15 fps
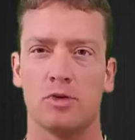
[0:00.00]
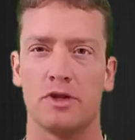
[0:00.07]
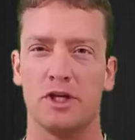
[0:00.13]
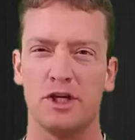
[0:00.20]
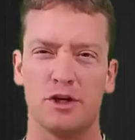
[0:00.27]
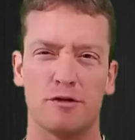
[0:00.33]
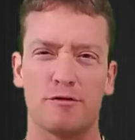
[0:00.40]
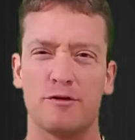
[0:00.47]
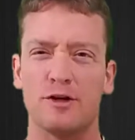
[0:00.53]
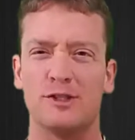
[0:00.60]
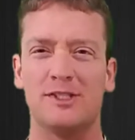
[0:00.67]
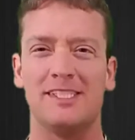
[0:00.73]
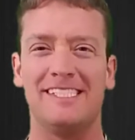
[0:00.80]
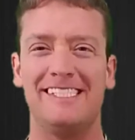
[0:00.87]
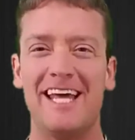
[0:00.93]
within your
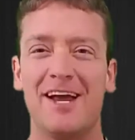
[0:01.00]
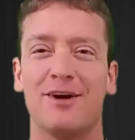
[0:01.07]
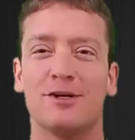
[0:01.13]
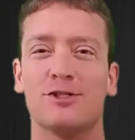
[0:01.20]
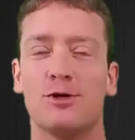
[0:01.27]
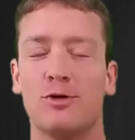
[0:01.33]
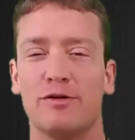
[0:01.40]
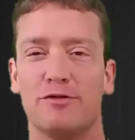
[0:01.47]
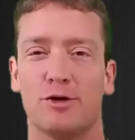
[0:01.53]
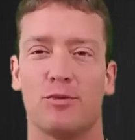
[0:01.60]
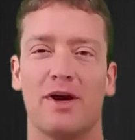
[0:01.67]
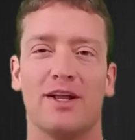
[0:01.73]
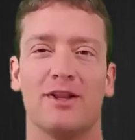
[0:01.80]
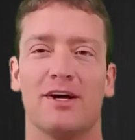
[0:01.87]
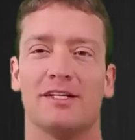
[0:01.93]
first day or two of your
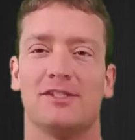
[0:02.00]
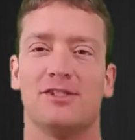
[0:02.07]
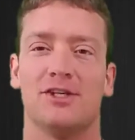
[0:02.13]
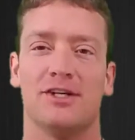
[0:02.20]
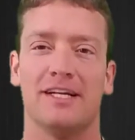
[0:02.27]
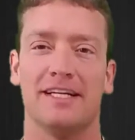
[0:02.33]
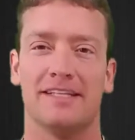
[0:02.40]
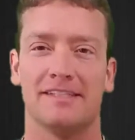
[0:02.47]
weight loss journey.